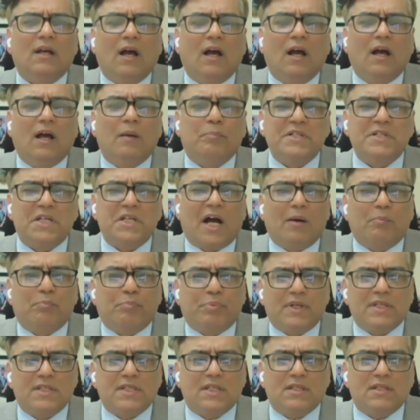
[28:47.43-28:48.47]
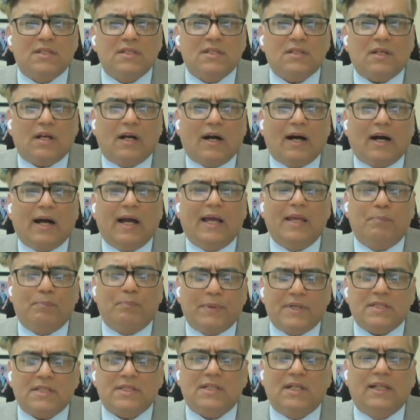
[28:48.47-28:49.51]
uh, punjab prisons i
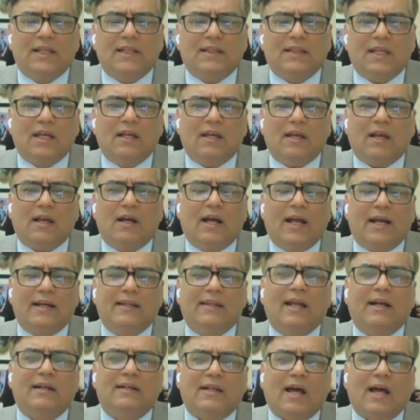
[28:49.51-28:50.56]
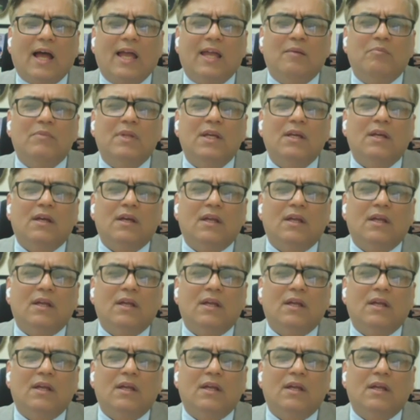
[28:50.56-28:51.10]
personally think at that time